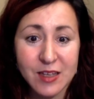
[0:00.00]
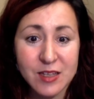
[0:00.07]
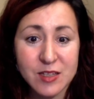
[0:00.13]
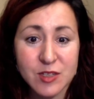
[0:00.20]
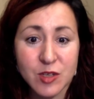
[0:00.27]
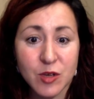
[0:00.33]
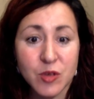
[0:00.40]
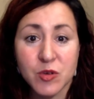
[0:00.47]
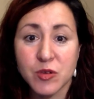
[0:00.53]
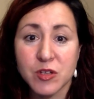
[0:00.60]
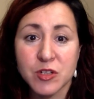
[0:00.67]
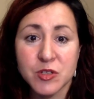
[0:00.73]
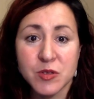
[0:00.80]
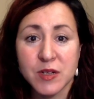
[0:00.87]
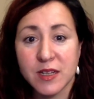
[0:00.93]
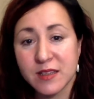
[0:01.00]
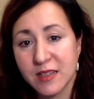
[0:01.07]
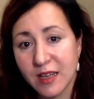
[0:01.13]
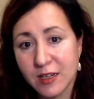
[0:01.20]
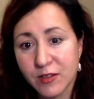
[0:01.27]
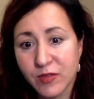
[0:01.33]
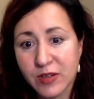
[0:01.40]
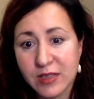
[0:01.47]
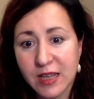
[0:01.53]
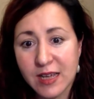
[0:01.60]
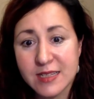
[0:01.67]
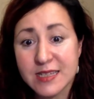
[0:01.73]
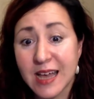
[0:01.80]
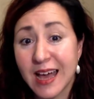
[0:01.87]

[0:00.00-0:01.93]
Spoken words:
So you can do it at the end of a class.